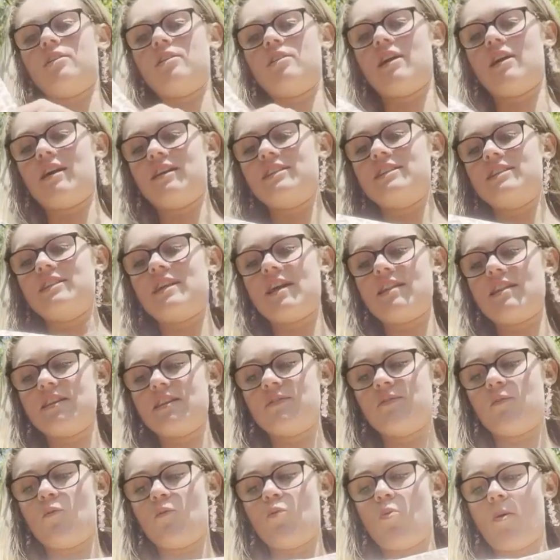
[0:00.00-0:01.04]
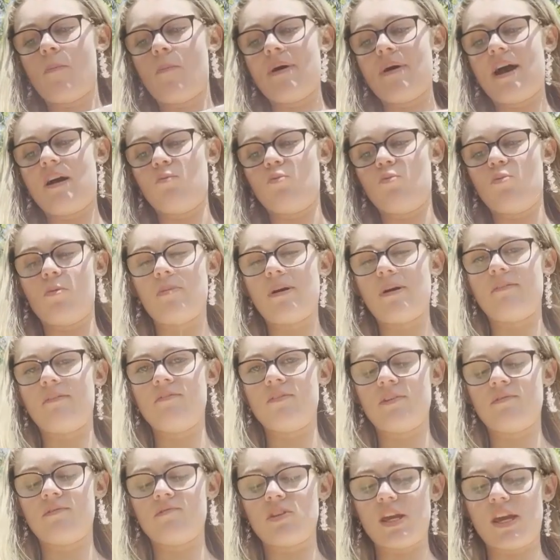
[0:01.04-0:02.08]
And to get this for £1,
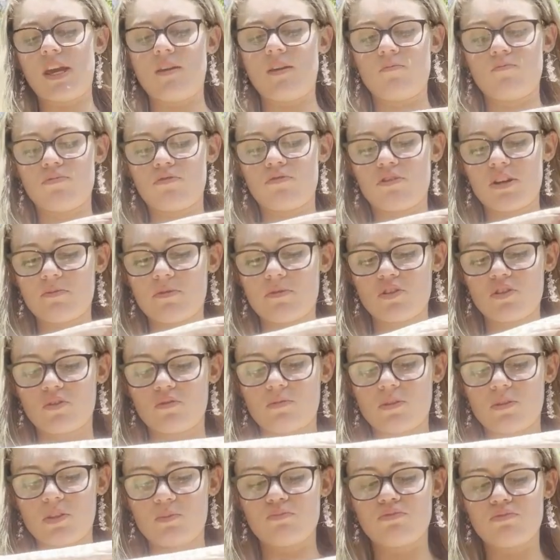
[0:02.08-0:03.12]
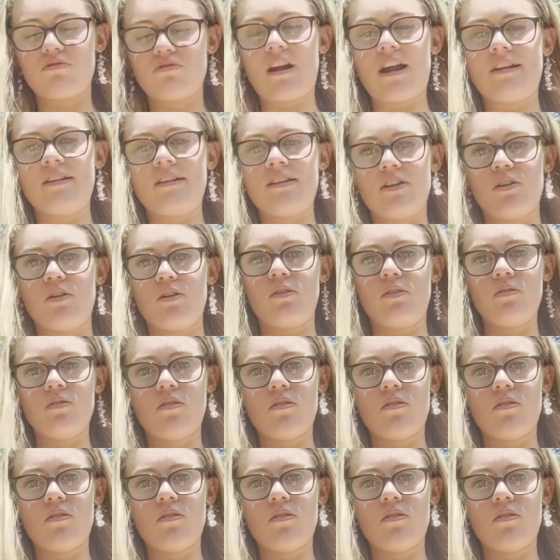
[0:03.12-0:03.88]
£1.50, pretty much almost brand new.